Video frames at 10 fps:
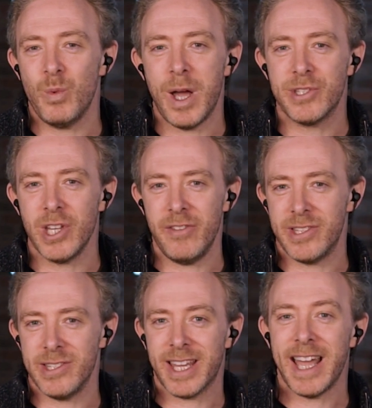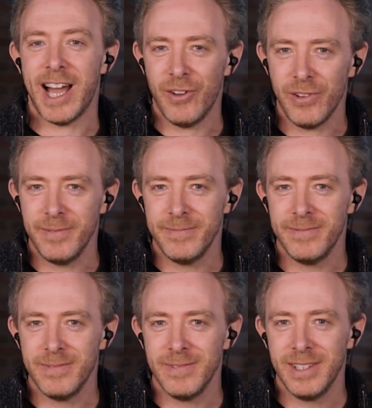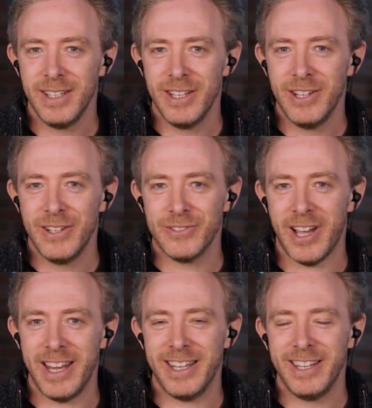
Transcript: Web Services account, right?